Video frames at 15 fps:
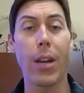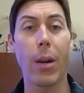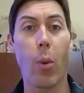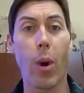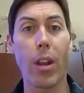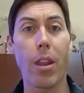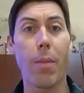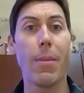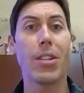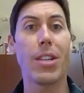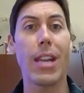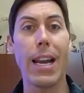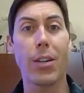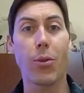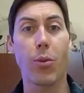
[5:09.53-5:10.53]
and where the
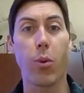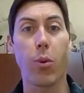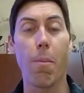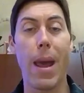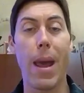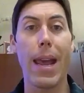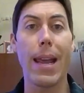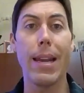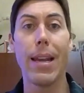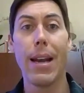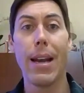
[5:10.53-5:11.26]
mistakes were made,